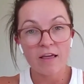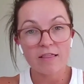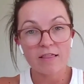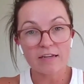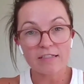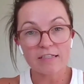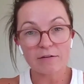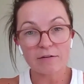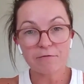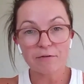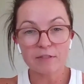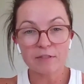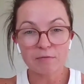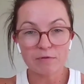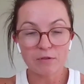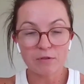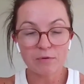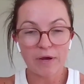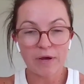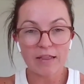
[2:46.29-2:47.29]
The difference
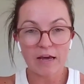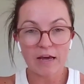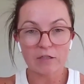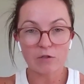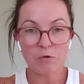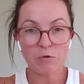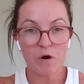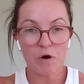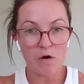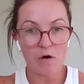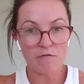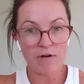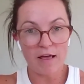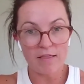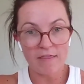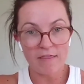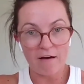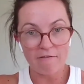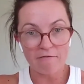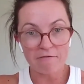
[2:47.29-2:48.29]
between that 12
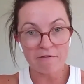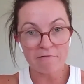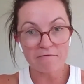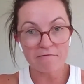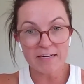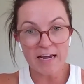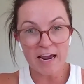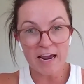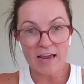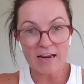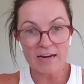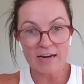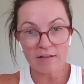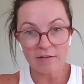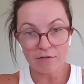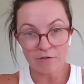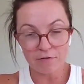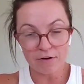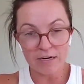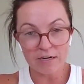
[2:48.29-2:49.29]
and that 15,
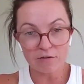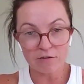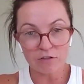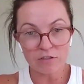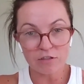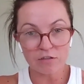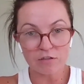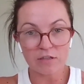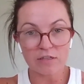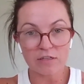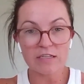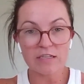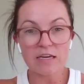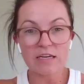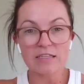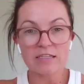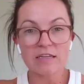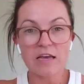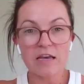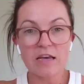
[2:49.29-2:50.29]
the $300,
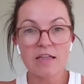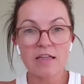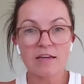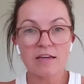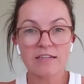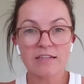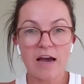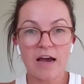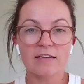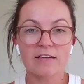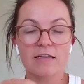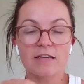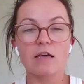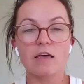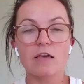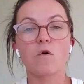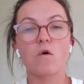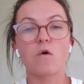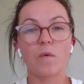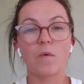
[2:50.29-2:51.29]
is the tax that
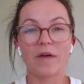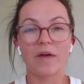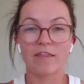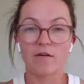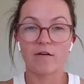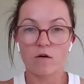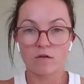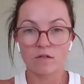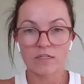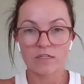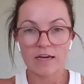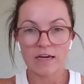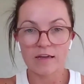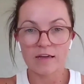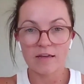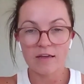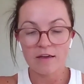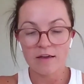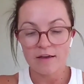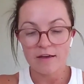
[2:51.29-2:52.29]
you're withholding.